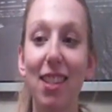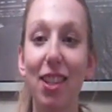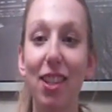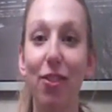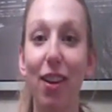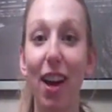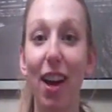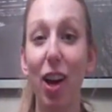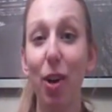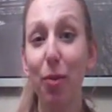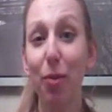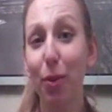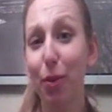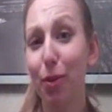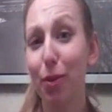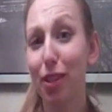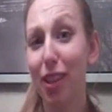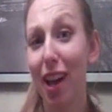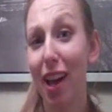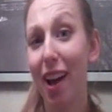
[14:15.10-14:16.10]
So I hope it
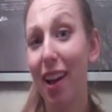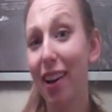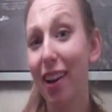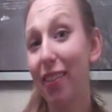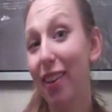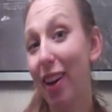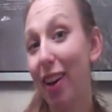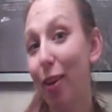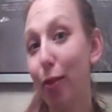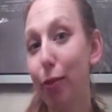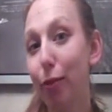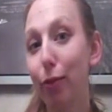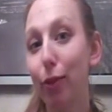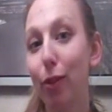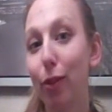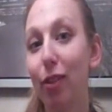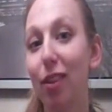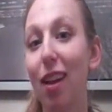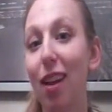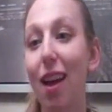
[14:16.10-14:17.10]
was kind of
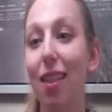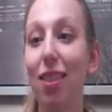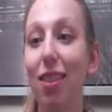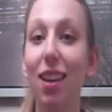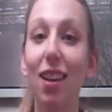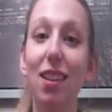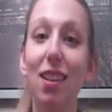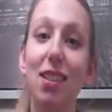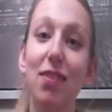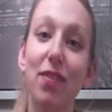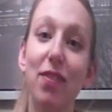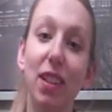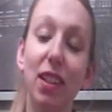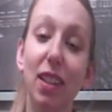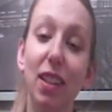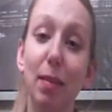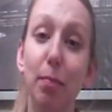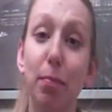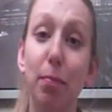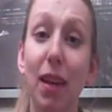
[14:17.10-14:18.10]
helpful. I think it's
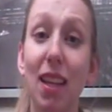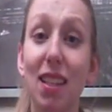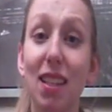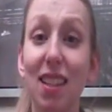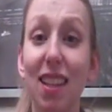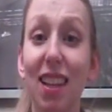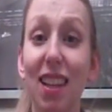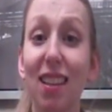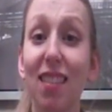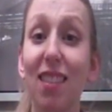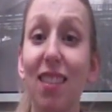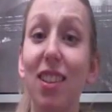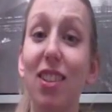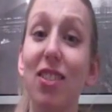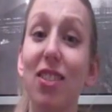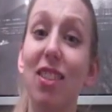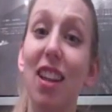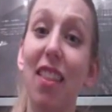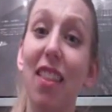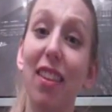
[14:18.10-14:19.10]
fairly basic and
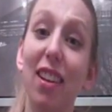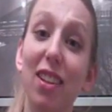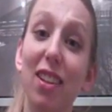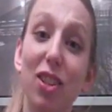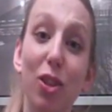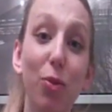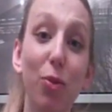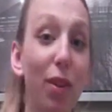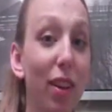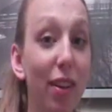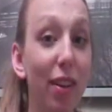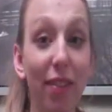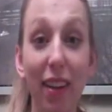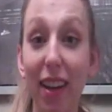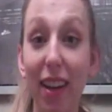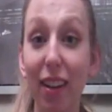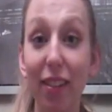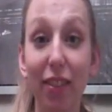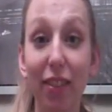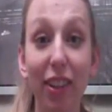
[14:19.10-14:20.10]
there's nothing too
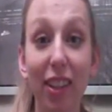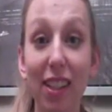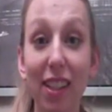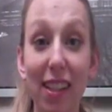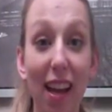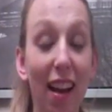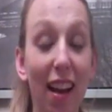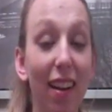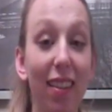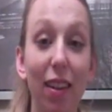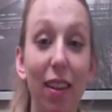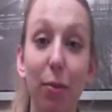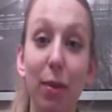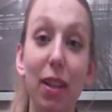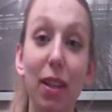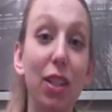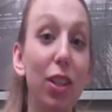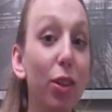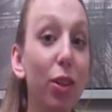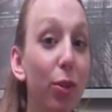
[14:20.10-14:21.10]
innovative or exciting that
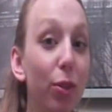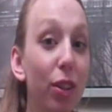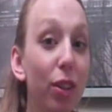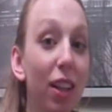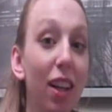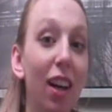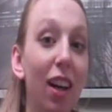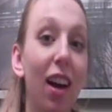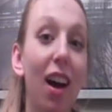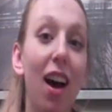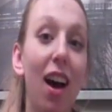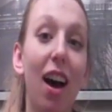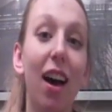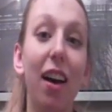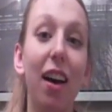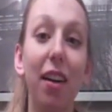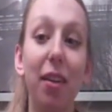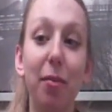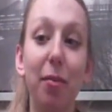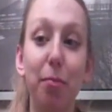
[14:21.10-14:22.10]
we do,
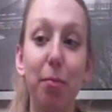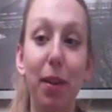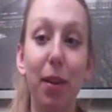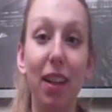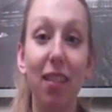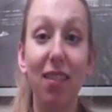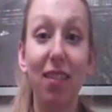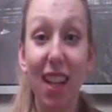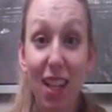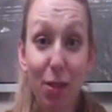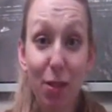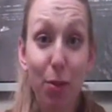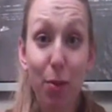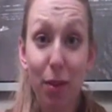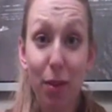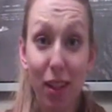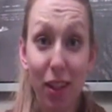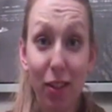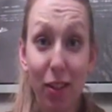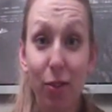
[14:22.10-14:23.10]
but that's what
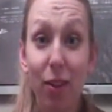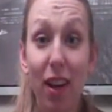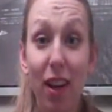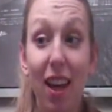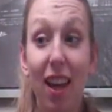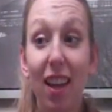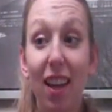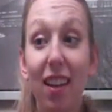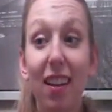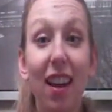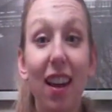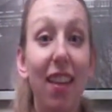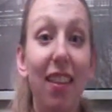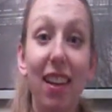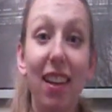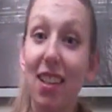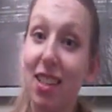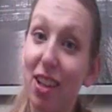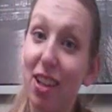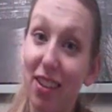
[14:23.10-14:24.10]
we do, and I
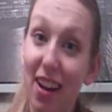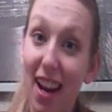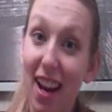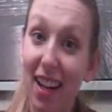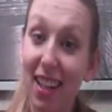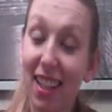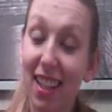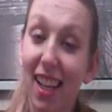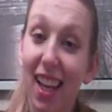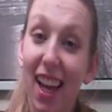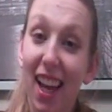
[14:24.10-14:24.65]
think it's alright.